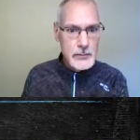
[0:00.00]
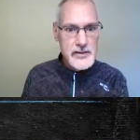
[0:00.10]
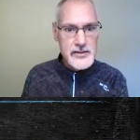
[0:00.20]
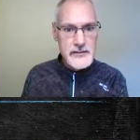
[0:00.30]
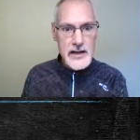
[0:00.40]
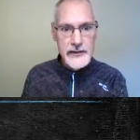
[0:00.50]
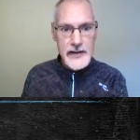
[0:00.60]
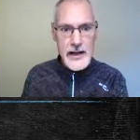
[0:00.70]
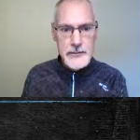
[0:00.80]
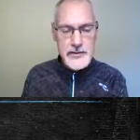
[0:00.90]
how much of that
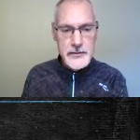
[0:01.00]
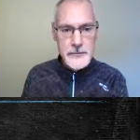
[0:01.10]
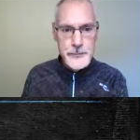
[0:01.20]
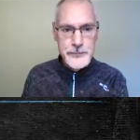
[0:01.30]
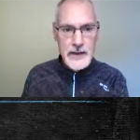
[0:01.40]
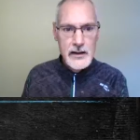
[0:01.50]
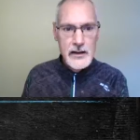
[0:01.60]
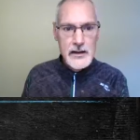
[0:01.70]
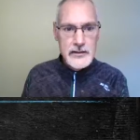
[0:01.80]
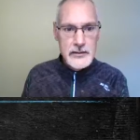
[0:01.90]
is hydrogen.
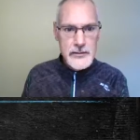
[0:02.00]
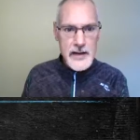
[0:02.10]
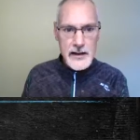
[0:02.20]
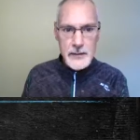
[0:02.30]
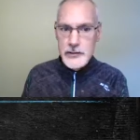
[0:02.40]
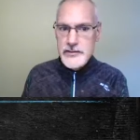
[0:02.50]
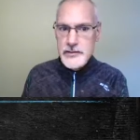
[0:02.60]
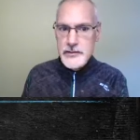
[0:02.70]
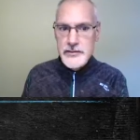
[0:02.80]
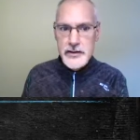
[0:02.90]
To do that, I'm going to
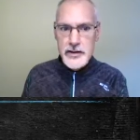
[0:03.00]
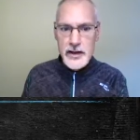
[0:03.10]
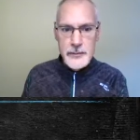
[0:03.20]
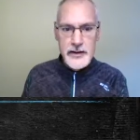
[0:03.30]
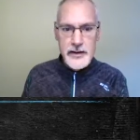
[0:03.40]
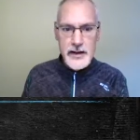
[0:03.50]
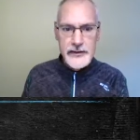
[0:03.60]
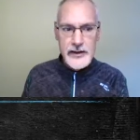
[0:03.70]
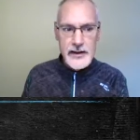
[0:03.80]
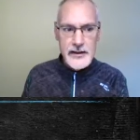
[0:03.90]
turn to the carbon
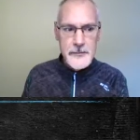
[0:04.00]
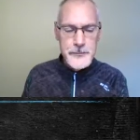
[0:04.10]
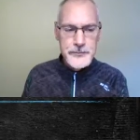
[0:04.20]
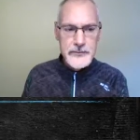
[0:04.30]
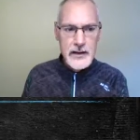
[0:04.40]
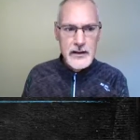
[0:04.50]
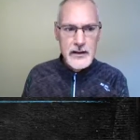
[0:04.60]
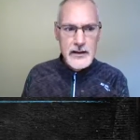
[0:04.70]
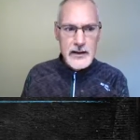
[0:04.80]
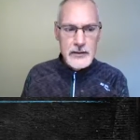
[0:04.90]
dioxide
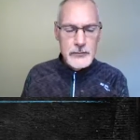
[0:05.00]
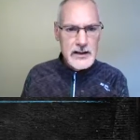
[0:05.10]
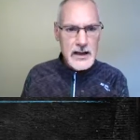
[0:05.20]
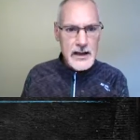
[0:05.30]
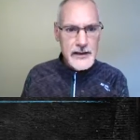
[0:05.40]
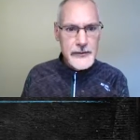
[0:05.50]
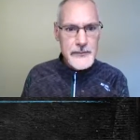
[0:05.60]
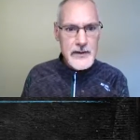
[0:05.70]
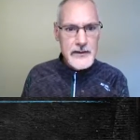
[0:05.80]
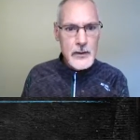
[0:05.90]
and realize
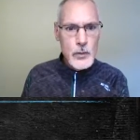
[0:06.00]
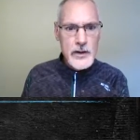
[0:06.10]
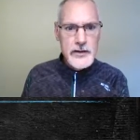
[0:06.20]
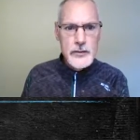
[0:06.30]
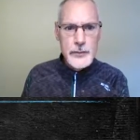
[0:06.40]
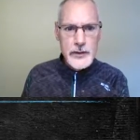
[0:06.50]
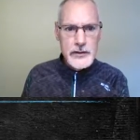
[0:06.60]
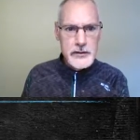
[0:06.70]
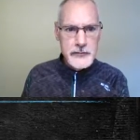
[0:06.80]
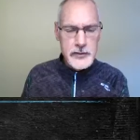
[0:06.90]
that when you
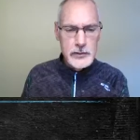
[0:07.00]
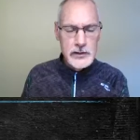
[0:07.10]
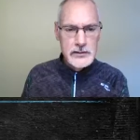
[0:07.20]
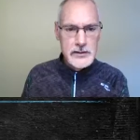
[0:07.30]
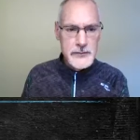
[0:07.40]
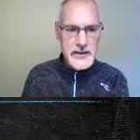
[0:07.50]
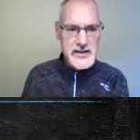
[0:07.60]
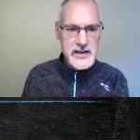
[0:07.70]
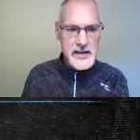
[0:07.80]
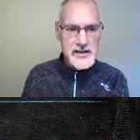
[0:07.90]
burn a fuel, in
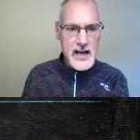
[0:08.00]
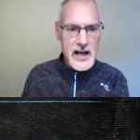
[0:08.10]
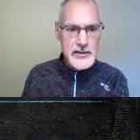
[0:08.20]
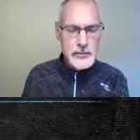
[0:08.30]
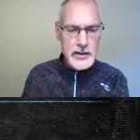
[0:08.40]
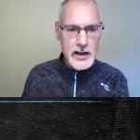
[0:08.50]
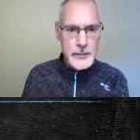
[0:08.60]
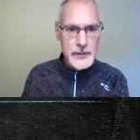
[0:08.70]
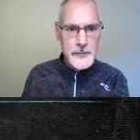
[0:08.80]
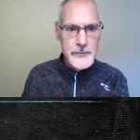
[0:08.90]
this case a
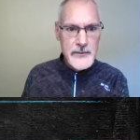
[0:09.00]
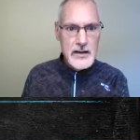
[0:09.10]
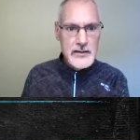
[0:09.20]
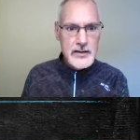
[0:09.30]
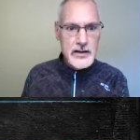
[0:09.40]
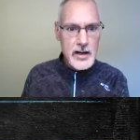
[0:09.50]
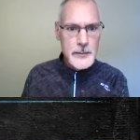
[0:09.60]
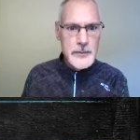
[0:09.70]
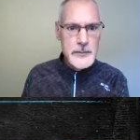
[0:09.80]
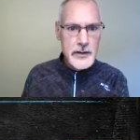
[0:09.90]
hydrocarbon, the
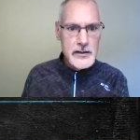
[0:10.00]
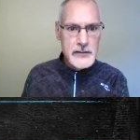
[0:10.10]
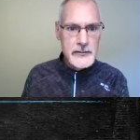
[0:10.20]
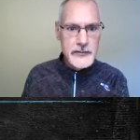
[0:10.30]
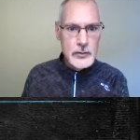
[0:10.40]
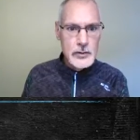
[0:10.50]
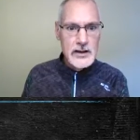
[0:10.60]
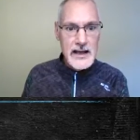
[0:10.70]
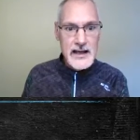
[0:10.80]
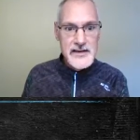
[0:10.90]
carbon part of the
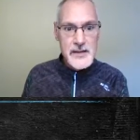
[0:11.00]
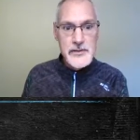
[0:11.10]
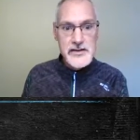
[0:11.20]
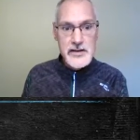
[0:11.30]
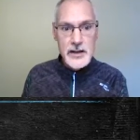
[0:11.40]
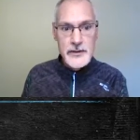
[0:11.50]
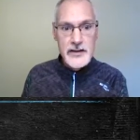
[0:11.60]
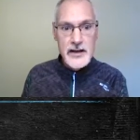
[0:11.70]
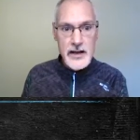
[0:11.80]
fuel ends up as carbon